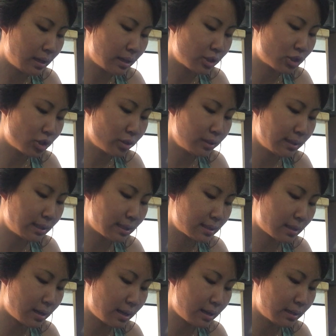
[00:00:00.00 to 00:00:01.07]
And should they
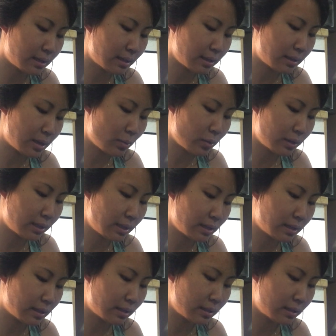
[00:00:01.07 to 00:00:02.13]
decide they want to
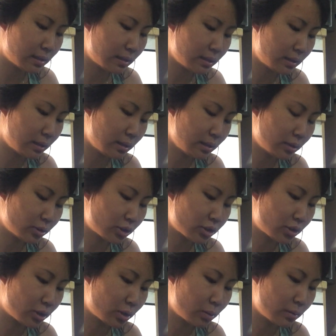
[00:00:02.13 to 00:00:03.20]
eat it, they'll just
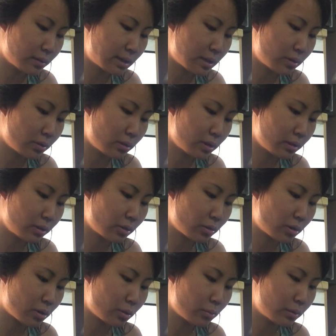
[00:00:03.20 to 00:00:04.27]
start going down on
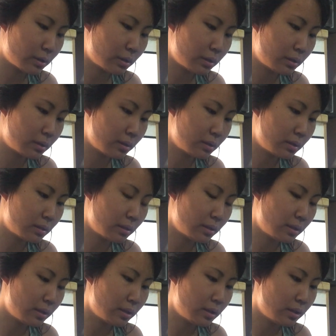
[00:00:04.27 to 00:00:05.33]
their own.
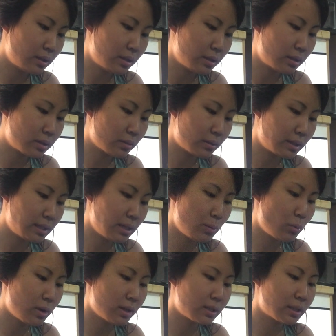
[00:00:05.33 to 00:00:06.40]
So he
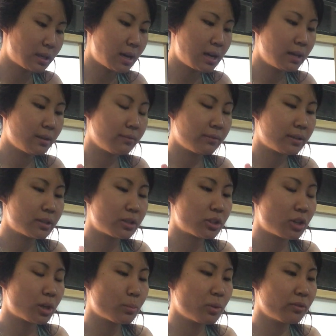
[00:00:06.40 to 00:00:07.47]
wants to kind of
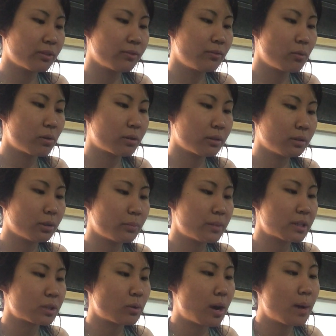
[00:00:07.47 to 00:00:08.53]
start moving forward a little
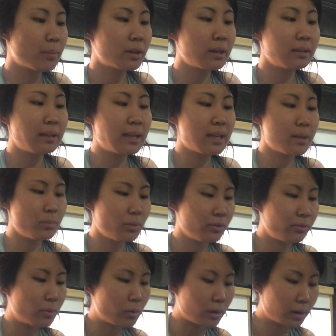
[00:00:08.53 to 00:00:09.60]
bit. So I'm going to let him
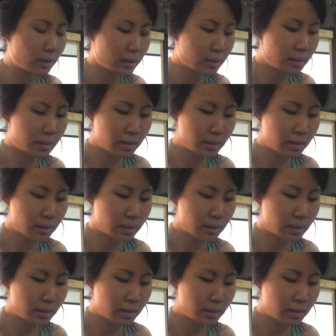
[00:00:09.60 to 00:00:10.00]
move forward.